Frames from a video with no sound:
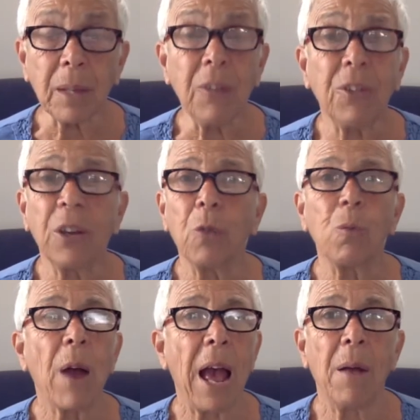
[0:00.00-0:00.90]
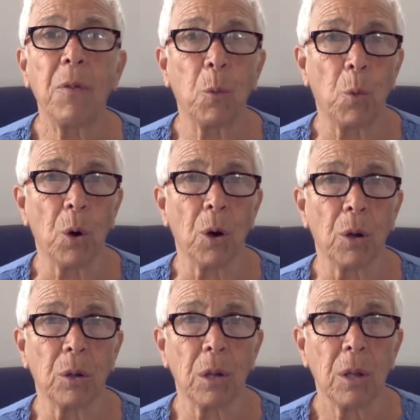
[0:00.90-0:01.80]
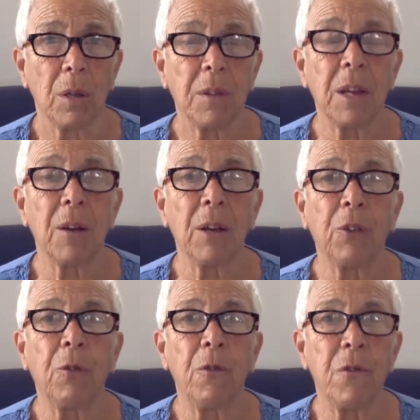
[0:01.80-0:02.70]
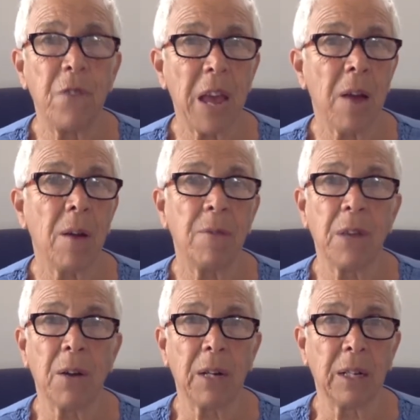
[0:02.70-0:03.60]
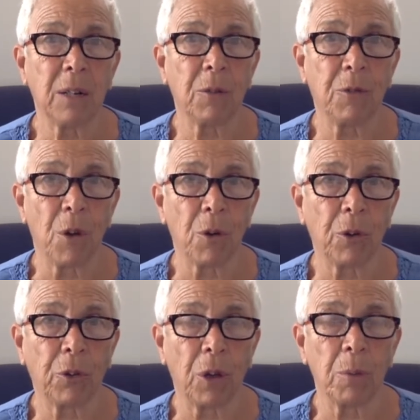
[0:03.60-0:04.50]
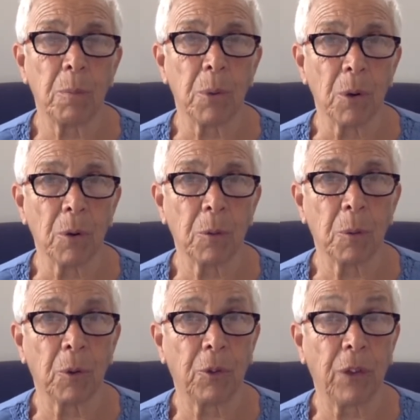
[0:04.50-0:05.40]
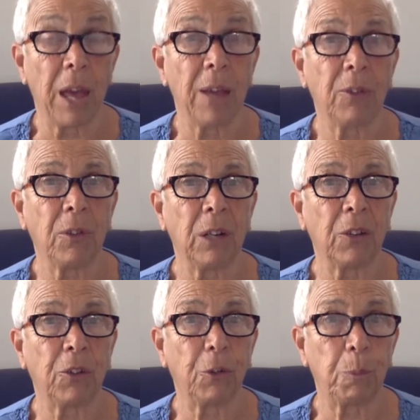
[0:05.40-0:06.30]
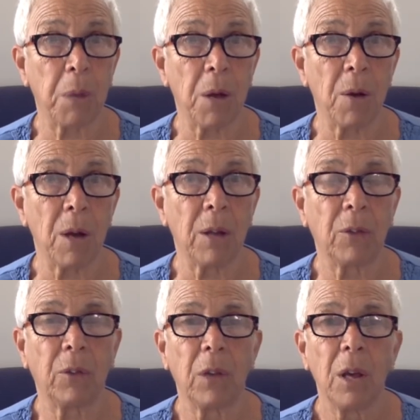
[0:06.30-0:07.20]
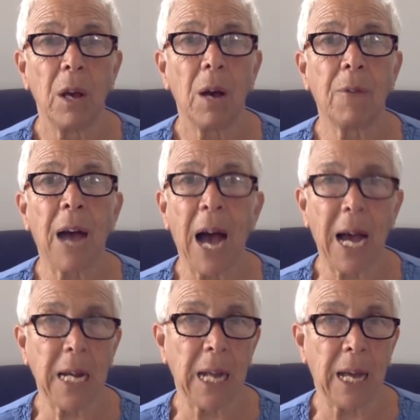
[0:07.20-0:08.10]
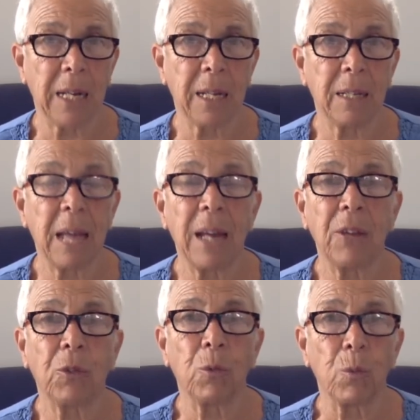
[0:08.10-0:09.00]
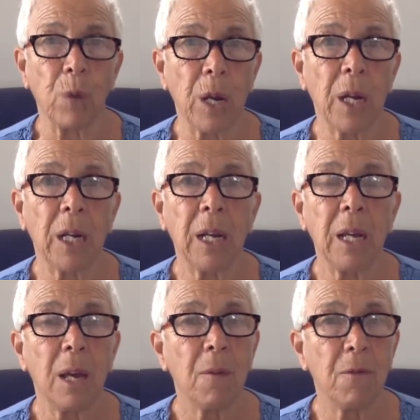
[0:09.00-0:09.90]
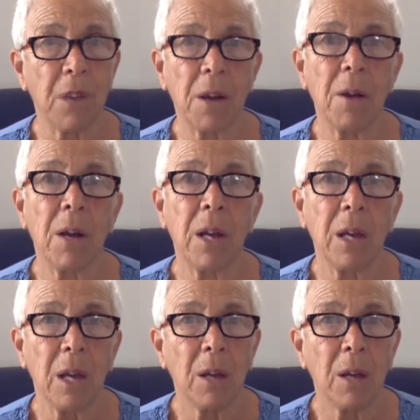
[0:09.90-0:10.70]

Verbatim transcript: is that around the world, there is very, very little focus on birth per se as an experience of highlighting. That is really very